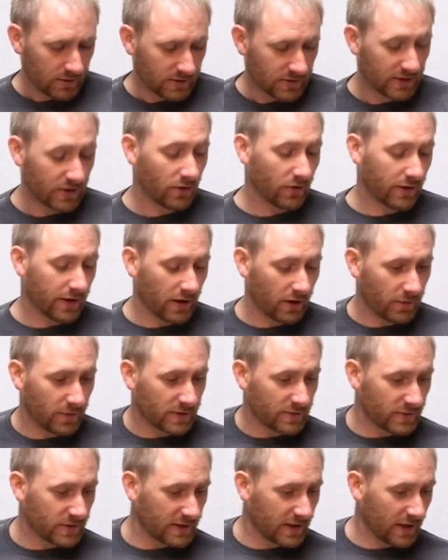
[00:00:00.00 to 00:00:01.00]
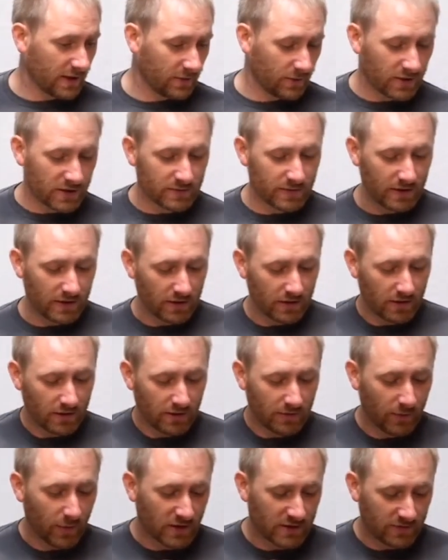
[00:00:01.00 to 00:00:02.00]
kilobits per second. It must be,
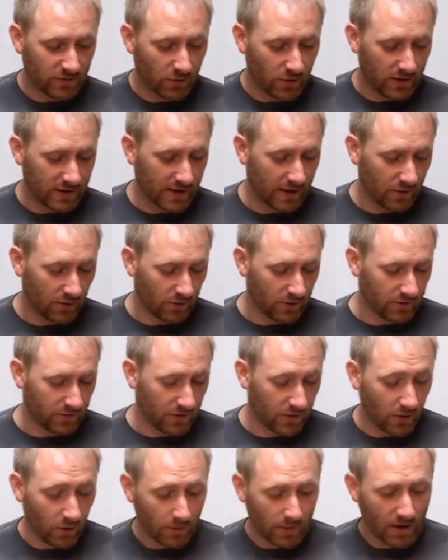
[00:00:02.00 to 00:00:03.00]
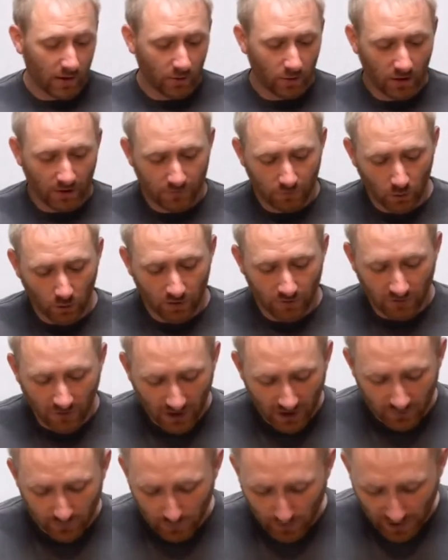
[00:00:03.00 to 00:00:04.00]
I must have already downloaded the video. Oh, now we're at
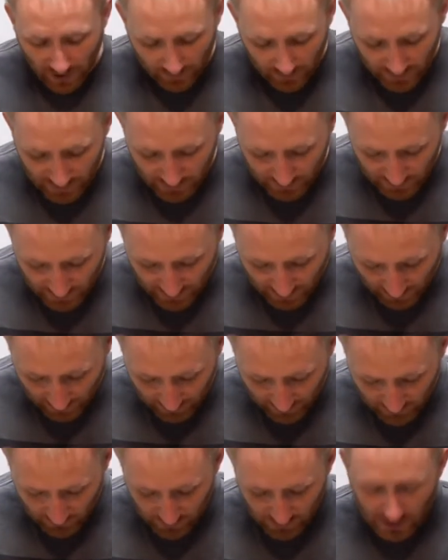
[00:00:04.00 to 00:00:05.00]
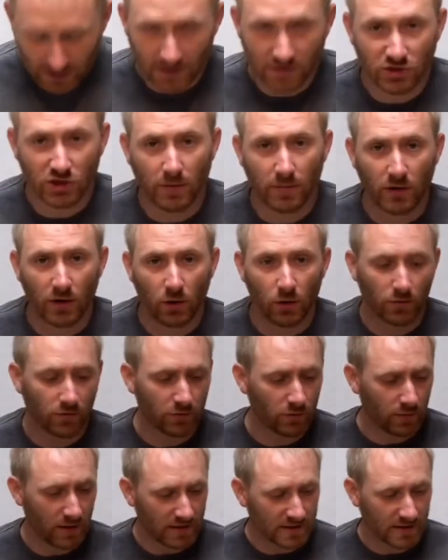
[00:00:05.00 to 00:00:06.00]
45 megabits per second. So it's kind of jumping all over
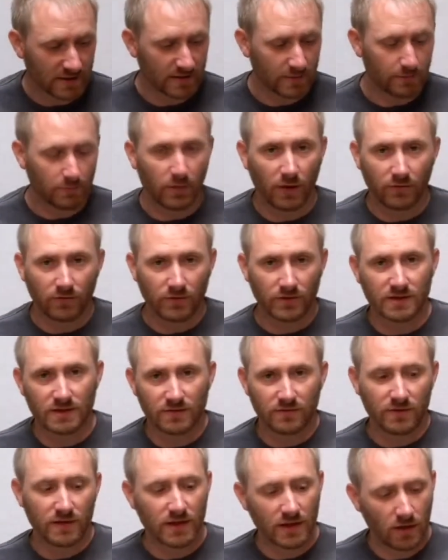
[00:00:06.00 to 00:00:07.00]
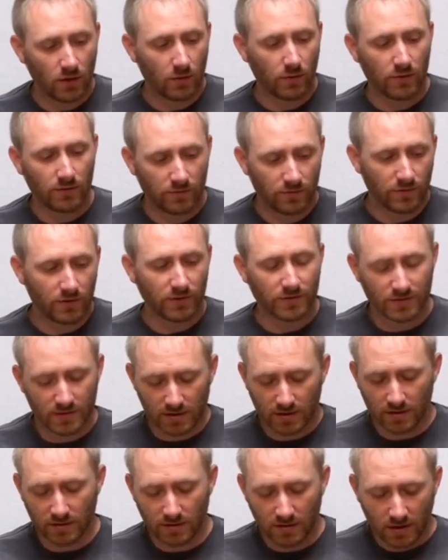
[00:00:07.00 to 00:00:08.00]
the place as it buffers the video and fills it
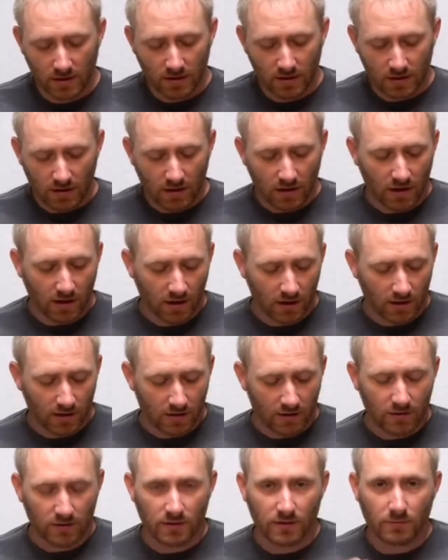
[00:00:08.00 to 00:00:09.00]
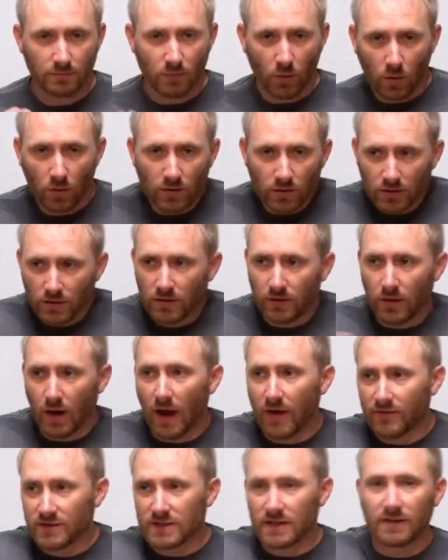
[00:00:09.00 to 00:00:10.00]
in. The more,
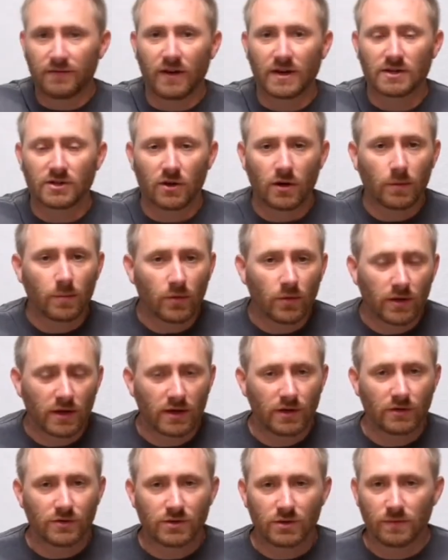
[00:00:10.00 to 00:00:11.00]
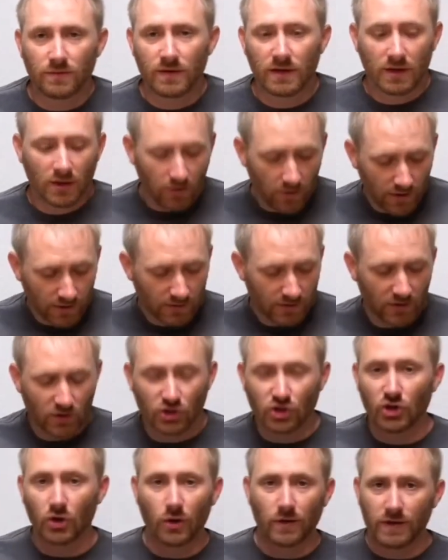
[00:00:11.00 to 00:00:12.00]
obviously if I start uploading a YouTube video, it's going to
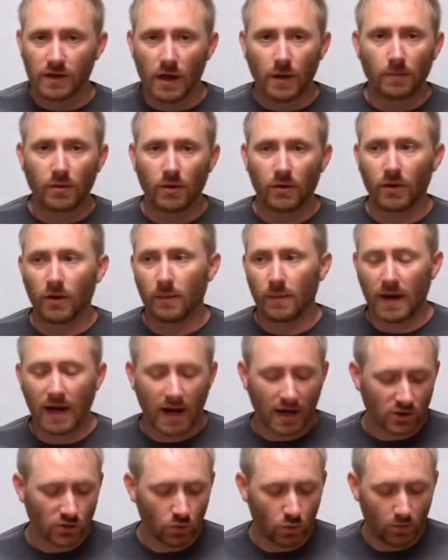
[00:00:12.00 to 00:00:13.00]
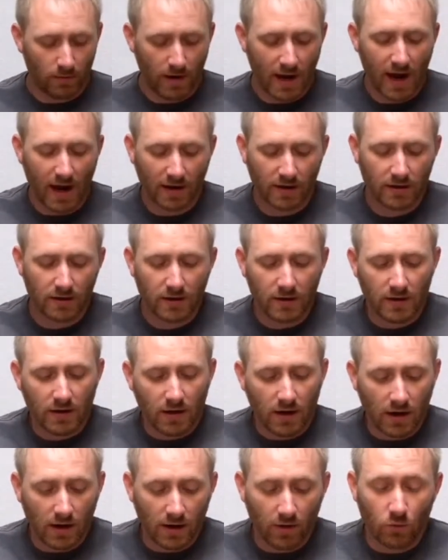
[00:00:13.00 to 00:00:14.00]
show the upload on my actual Mac.
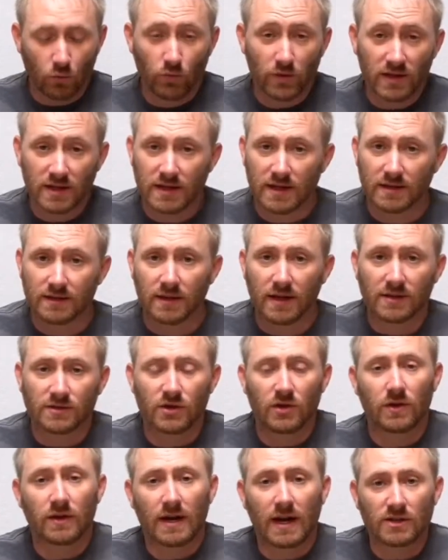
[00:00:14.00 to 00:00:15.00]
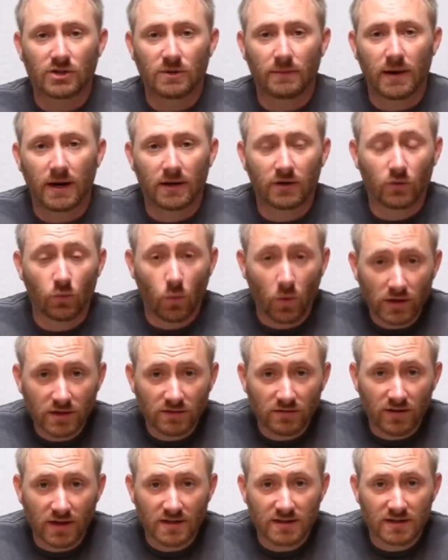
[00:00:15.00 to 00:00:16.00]
Really neat thing, so you can actually monitor what
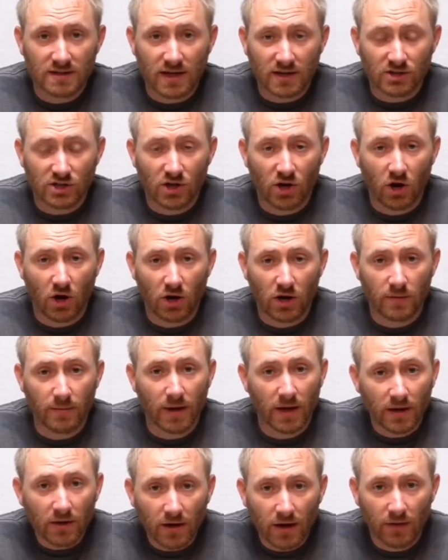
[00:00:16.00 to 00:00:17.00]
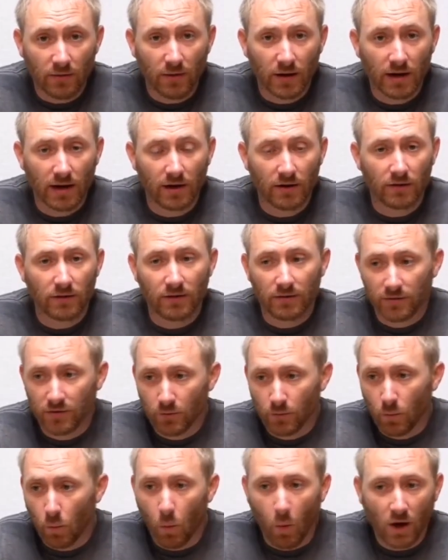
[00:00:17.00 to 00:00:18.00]
device is actually hogging my internet right now. If
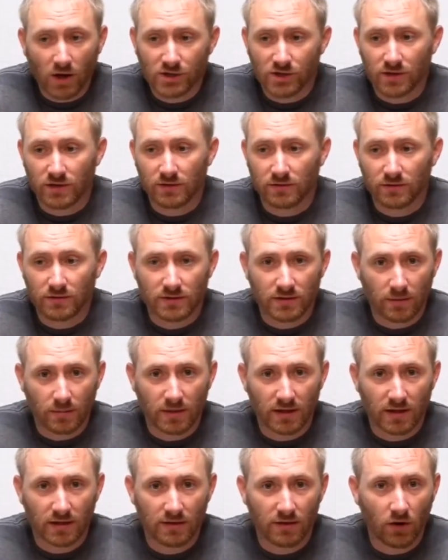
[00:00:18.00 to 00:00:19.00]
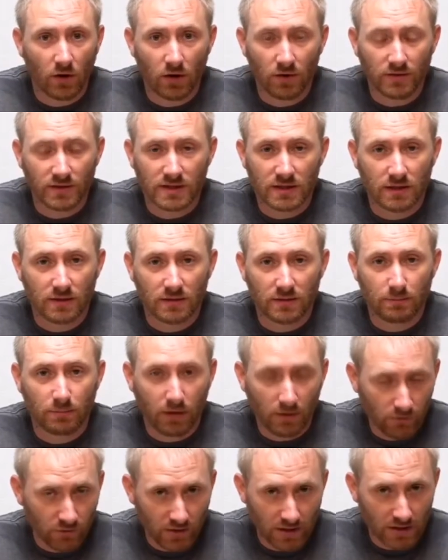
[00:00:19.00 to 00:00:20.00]
you're watching something and all of a sudden
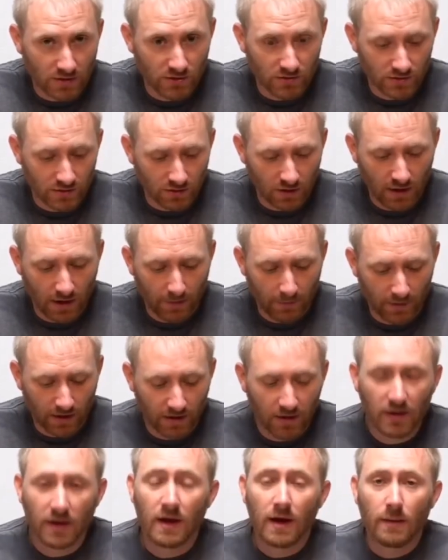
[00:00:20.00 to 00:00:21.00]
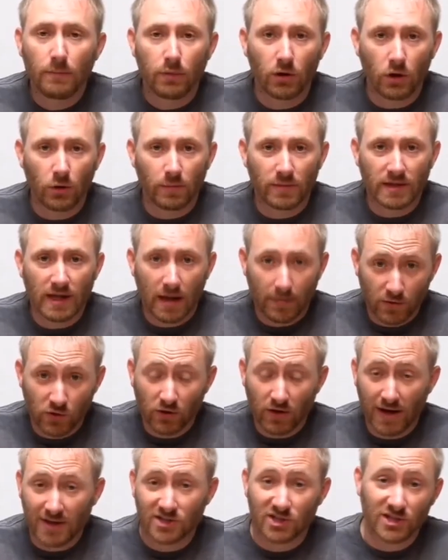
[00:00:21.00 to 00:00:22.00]
buffering issues start happening, pull up in the app and
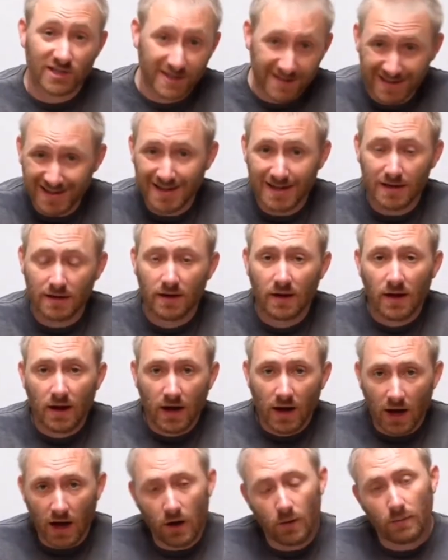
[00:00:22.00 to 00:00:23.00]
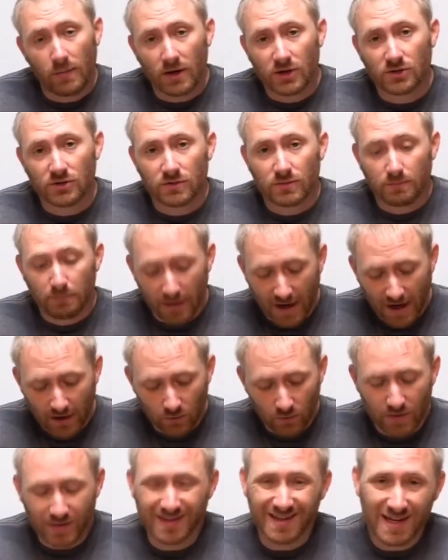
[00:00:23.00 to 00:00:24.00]
you can actually see how much
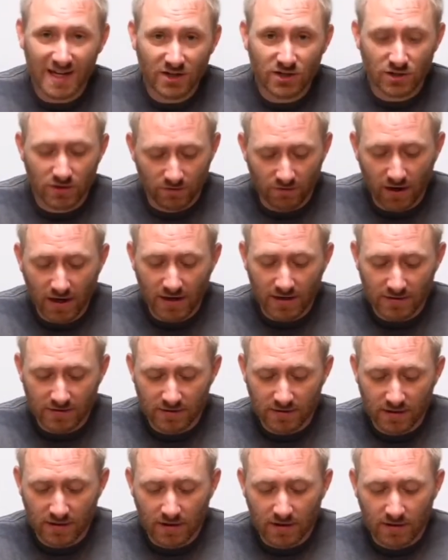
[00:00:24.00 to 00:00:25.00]
bandwidth each device